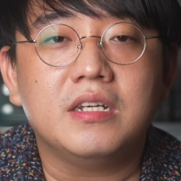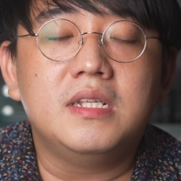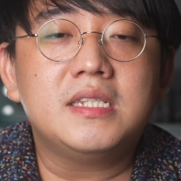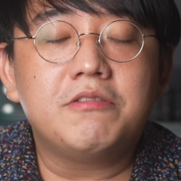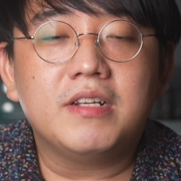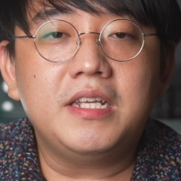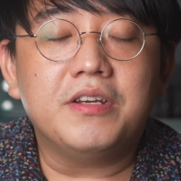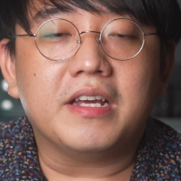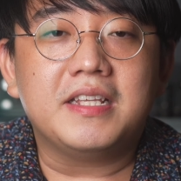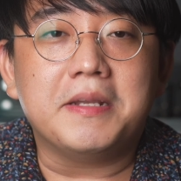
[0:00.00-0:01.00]
Literally
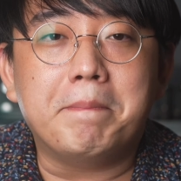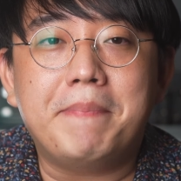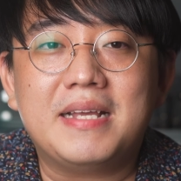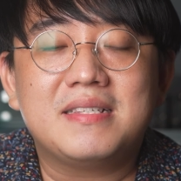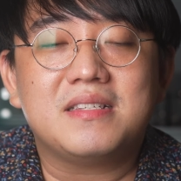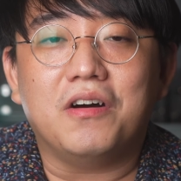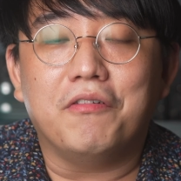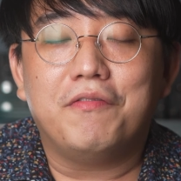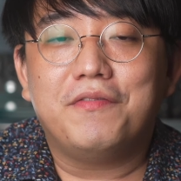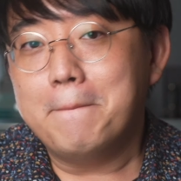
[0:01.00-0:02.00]
you're getting the best
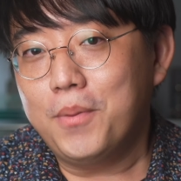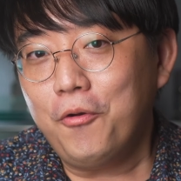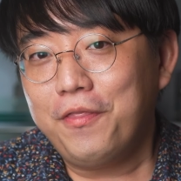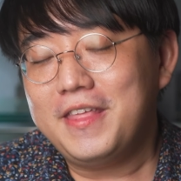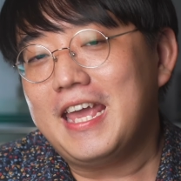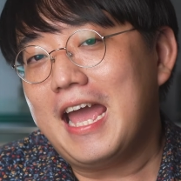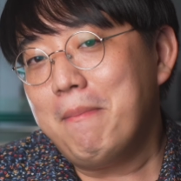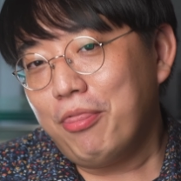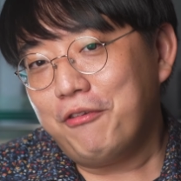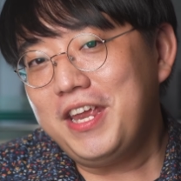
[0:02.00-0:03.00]
of both the
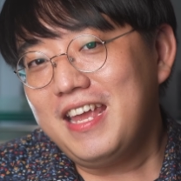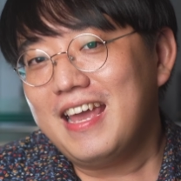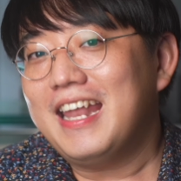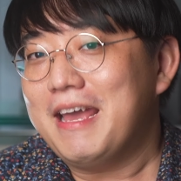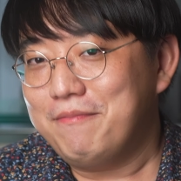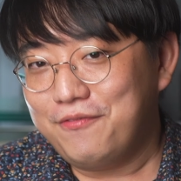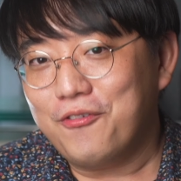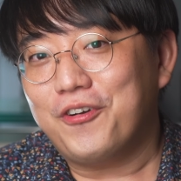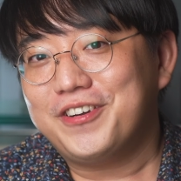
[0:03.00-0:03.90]
M3 and M4.